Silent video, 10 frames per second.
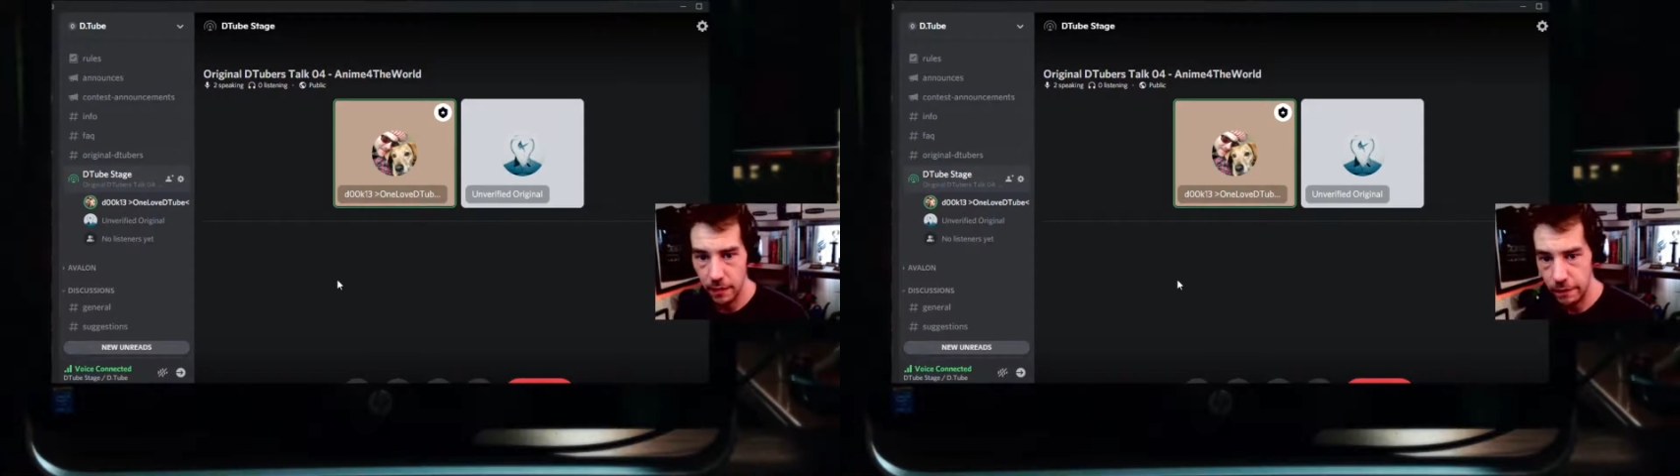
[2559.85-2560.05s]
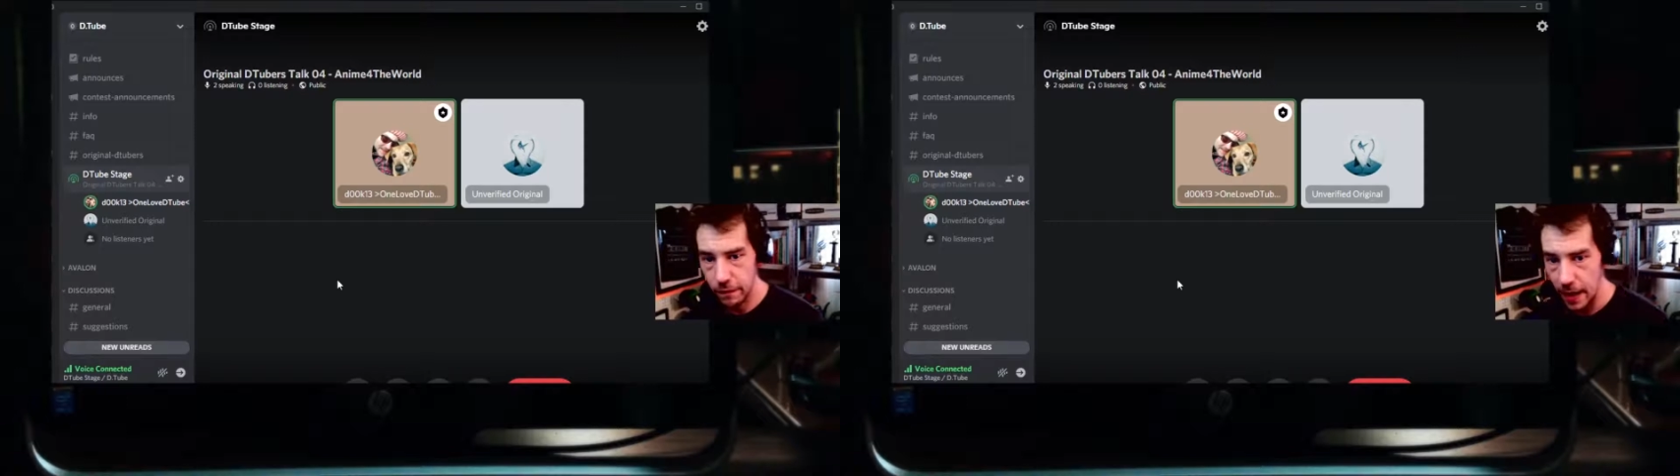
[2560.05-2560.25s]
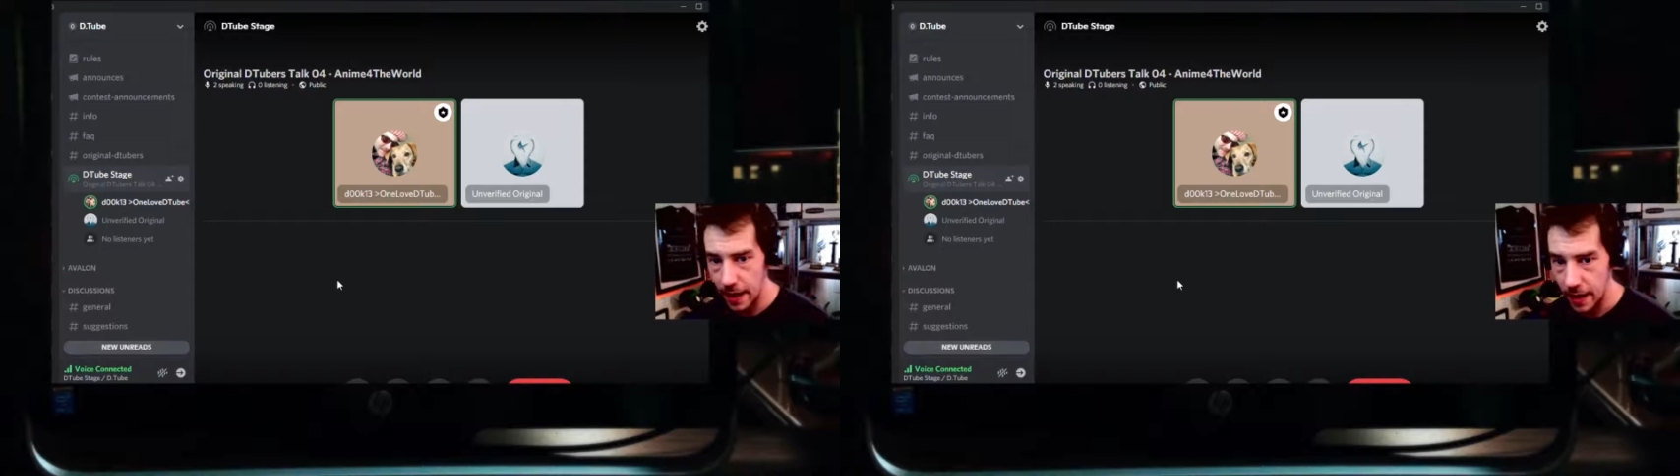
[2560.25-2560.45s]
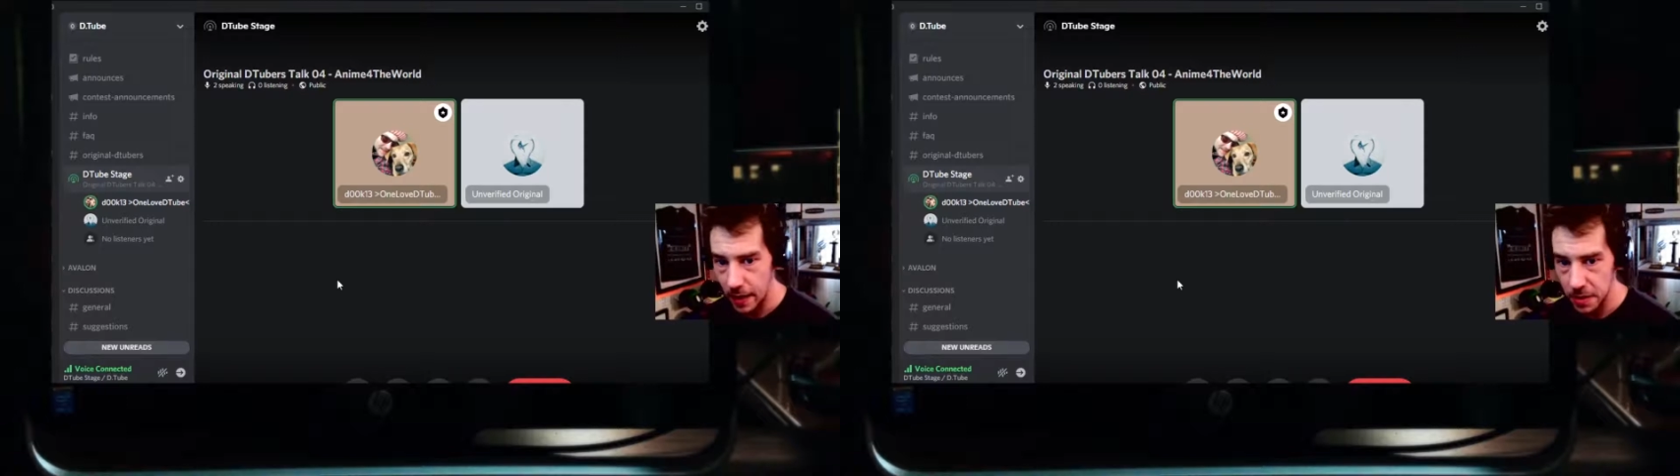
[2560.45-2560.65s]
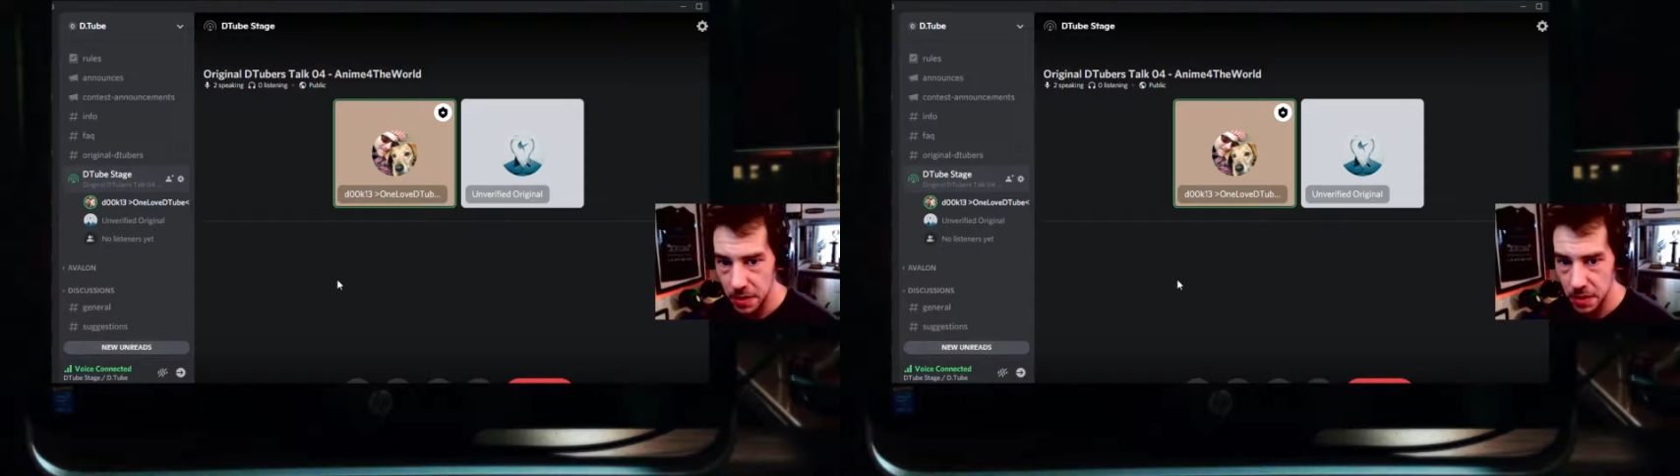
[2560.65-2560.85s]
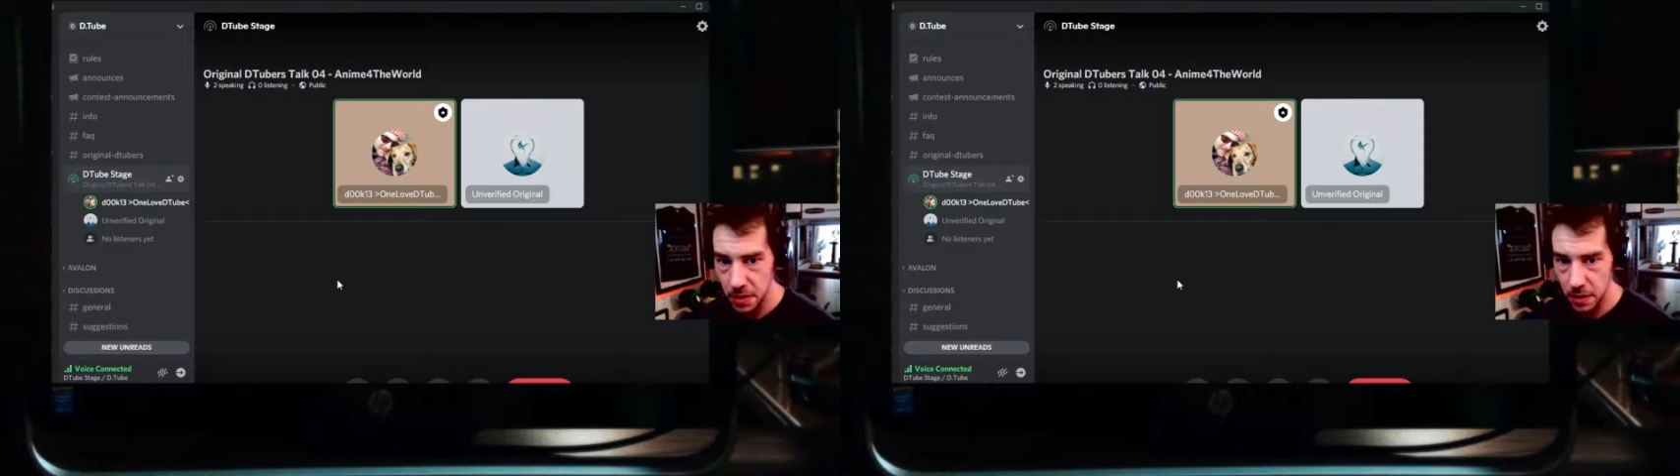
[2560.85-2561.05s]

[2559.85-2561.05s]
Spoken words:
flags